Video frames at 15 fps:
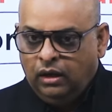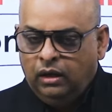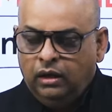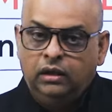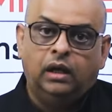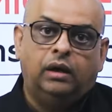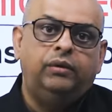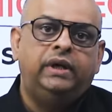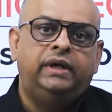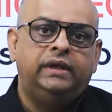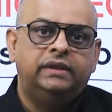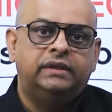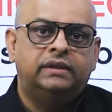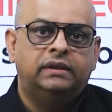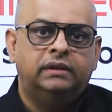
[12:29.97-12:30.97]
Now it
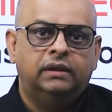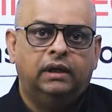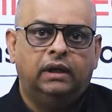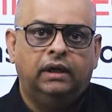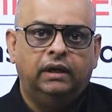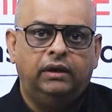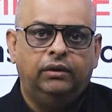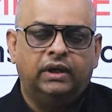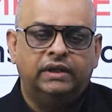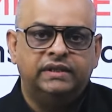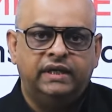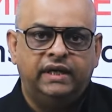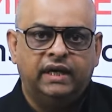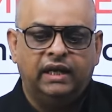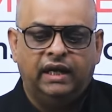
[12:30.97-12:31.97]
is you can say
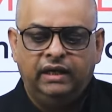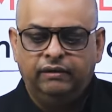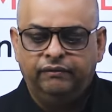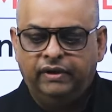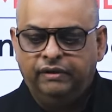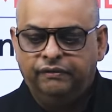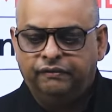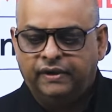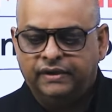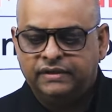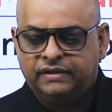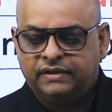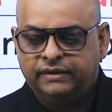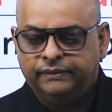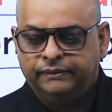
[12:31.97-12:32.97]
declining very
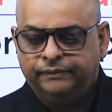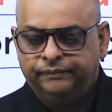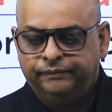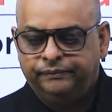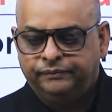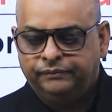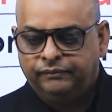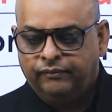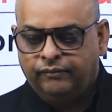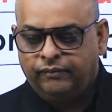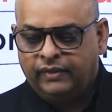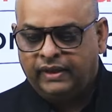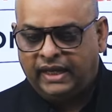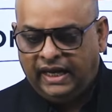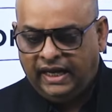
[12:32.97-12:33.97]
fast
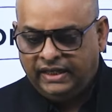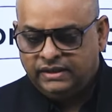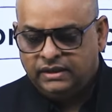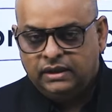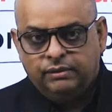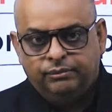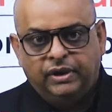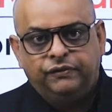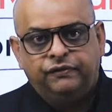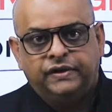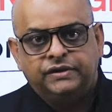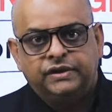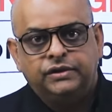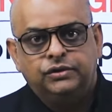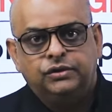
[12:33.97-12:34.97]
as
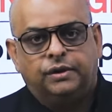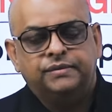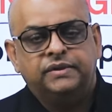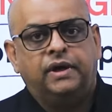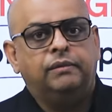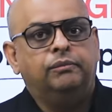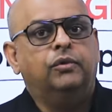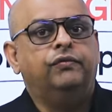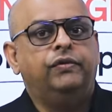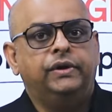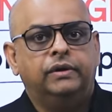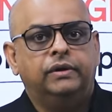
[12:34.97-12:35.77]
manufacturing jobs are moving